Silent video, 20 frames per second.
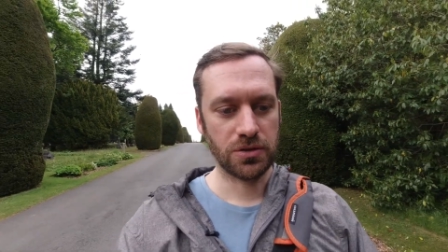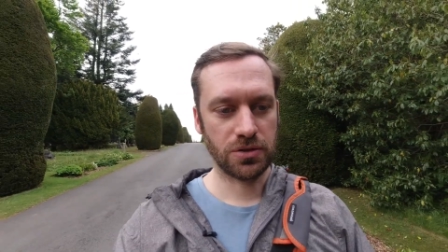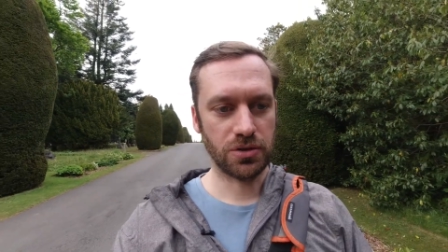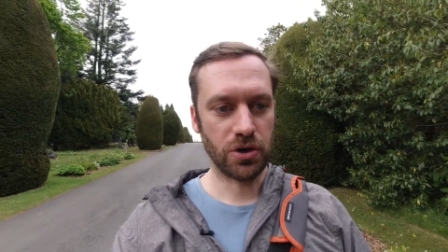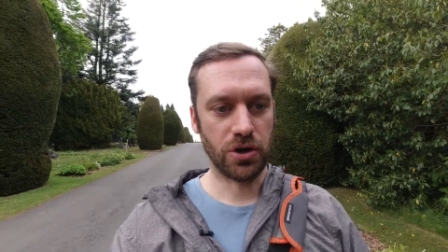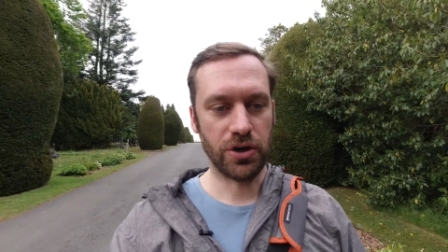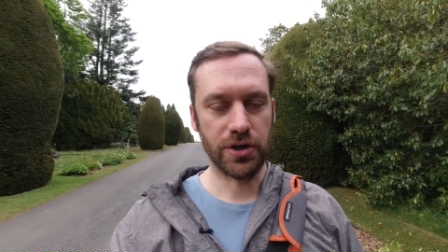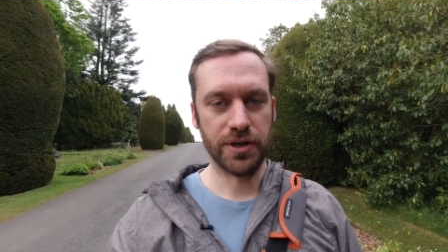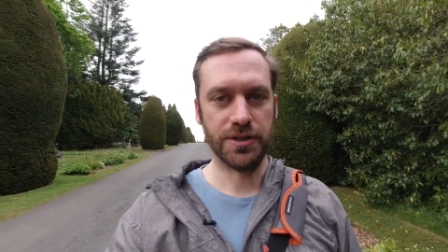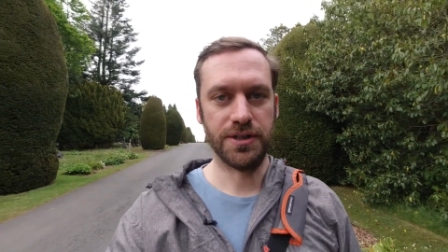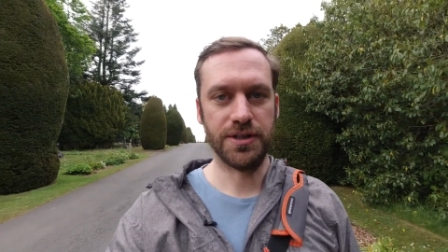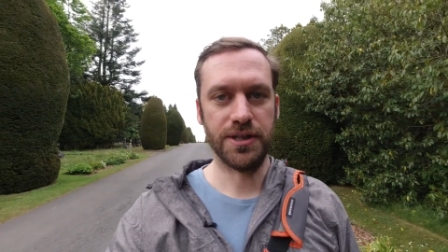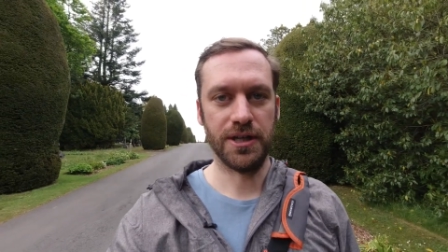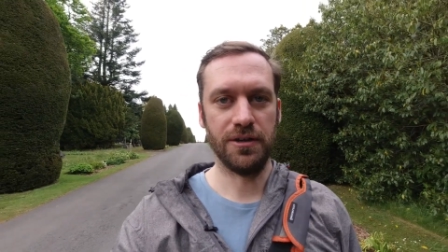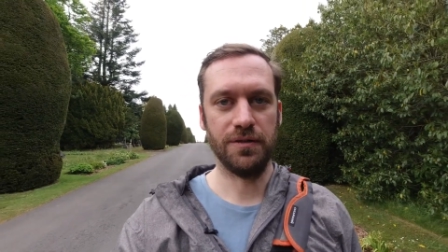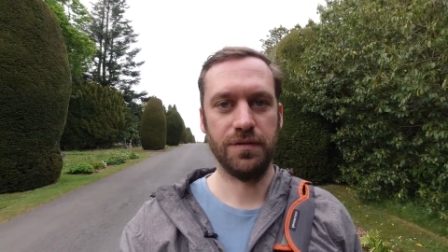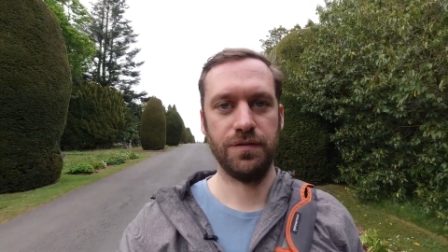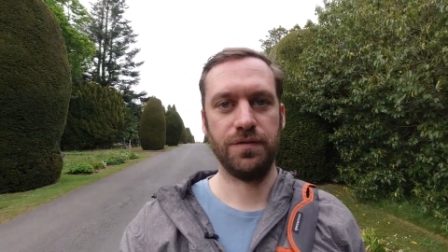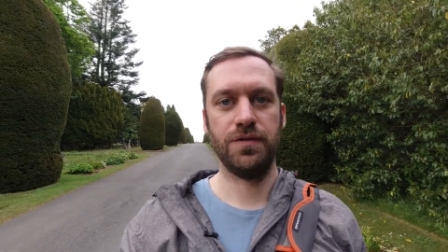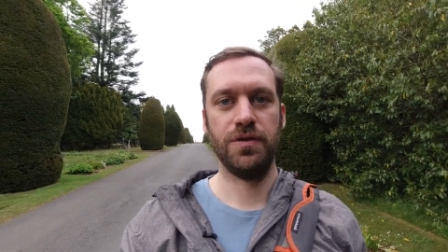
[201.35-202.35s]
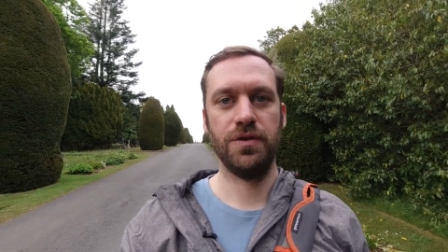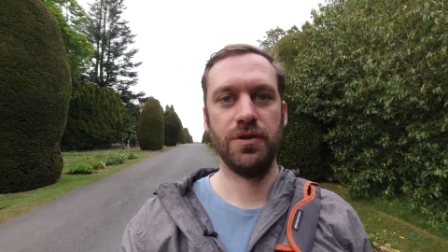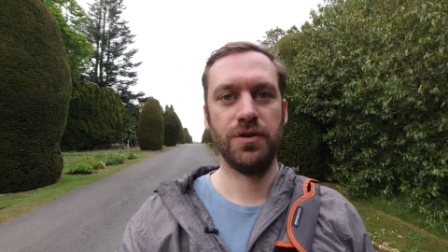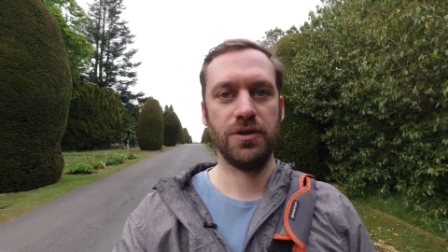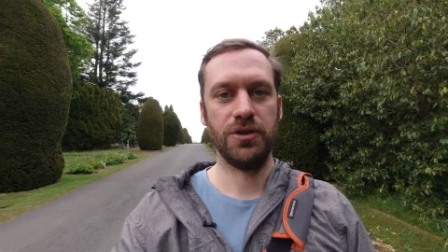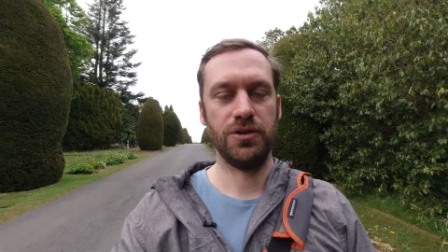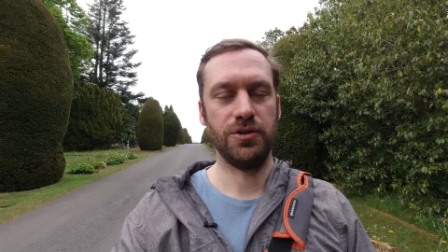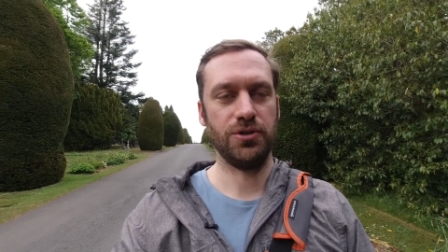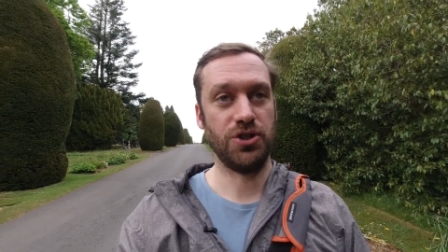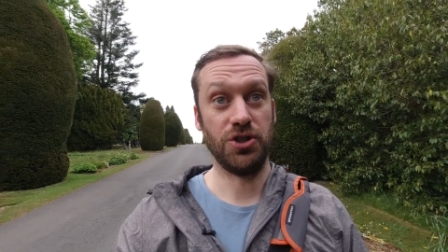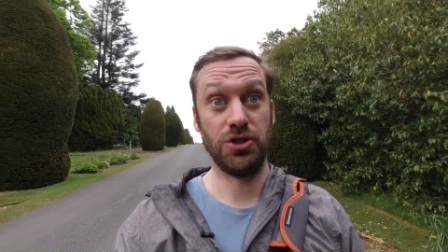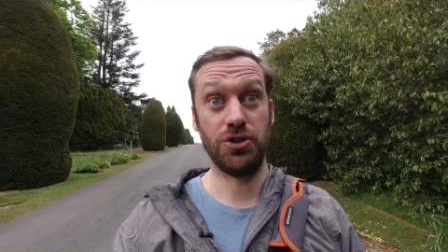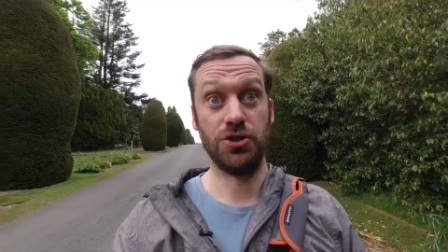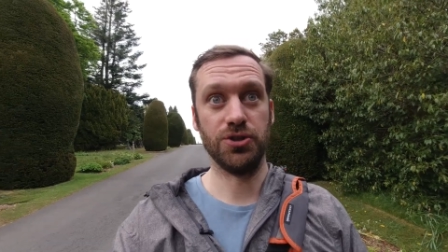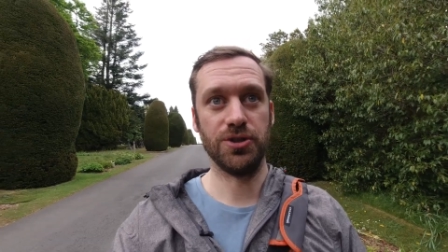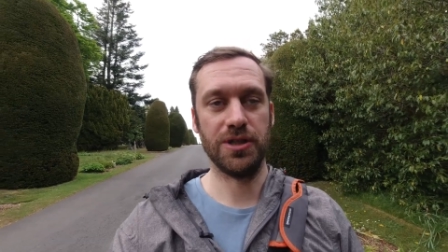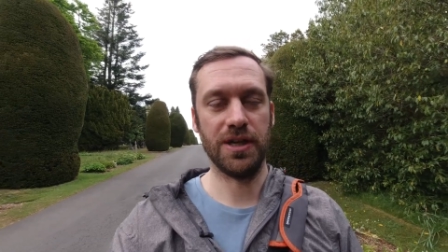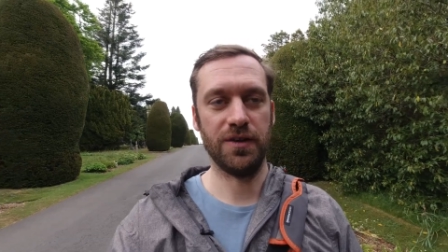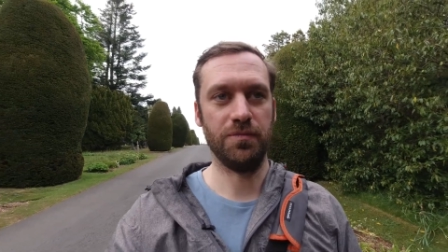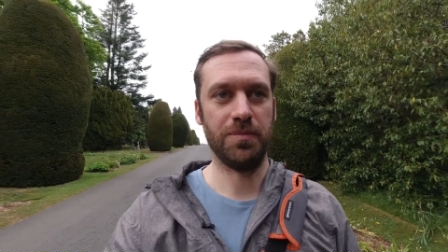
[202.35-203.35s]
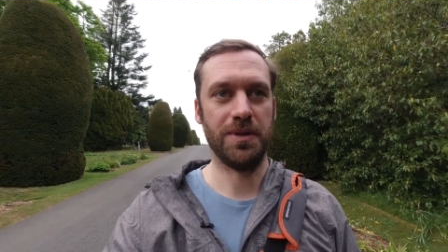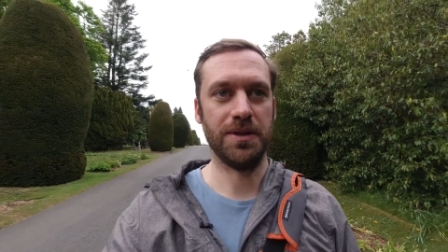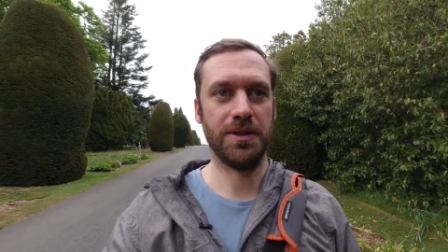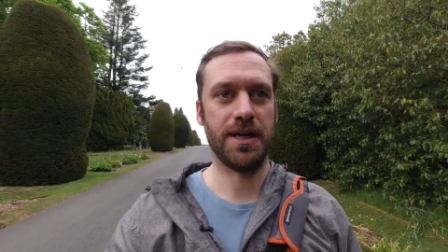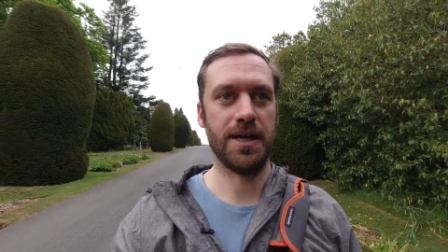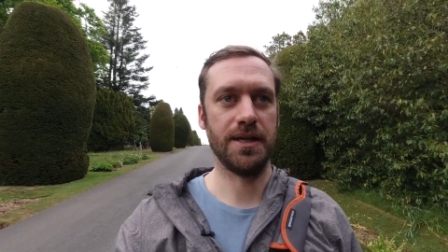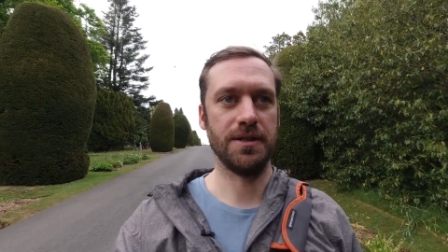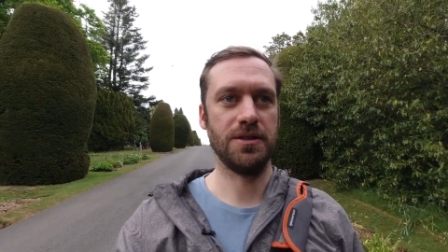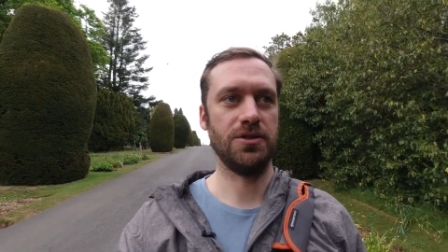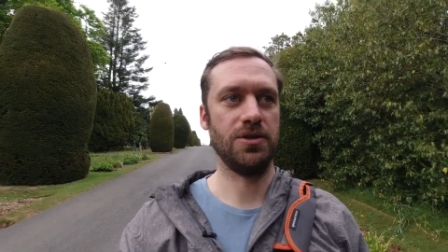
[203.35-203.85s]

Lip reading: got herself, you know, she just left my dad,